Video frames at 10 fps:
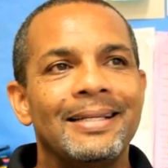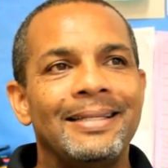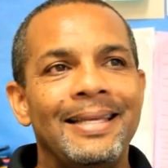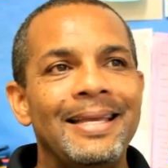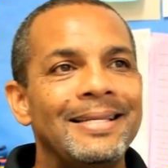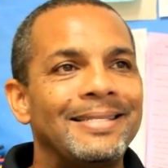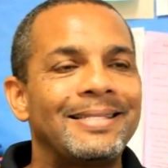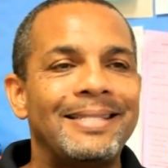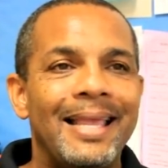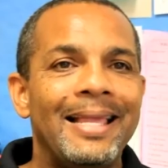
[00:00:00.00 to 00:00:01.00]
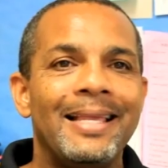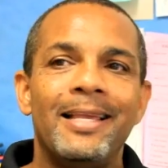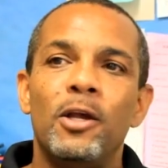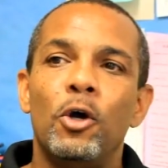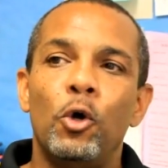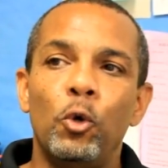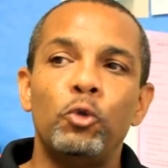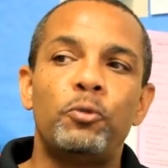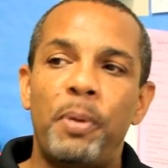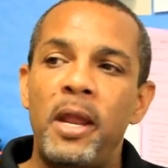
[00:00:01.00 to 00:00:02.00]
Kids see
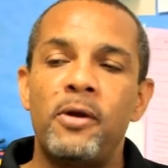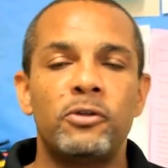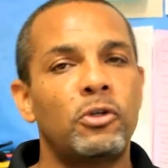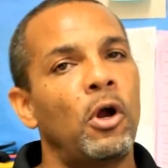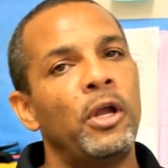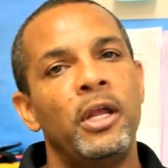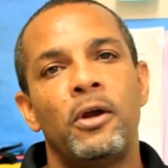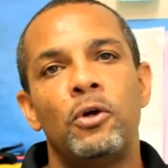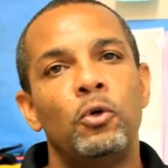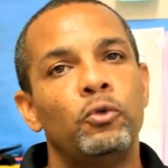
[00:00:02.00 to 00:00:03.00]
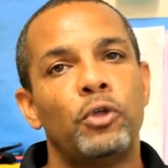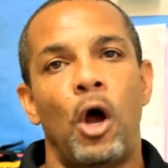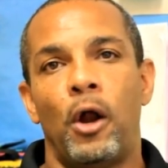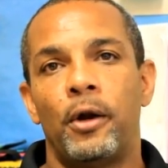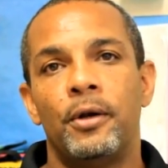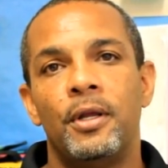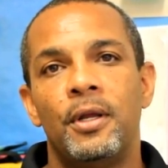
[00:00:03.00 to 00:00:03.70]
whose parents are here and whose aren't.